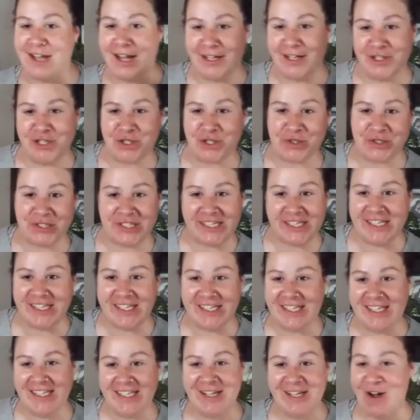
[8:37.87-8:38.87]

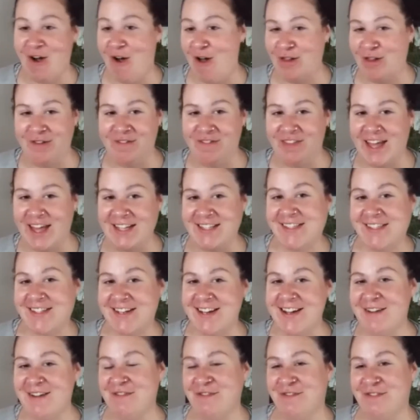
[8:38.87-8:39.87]
country, all of that
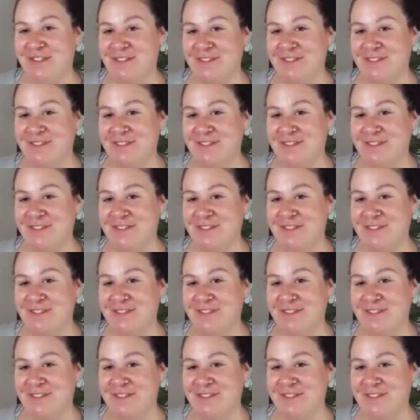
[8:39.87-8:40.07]
stuff?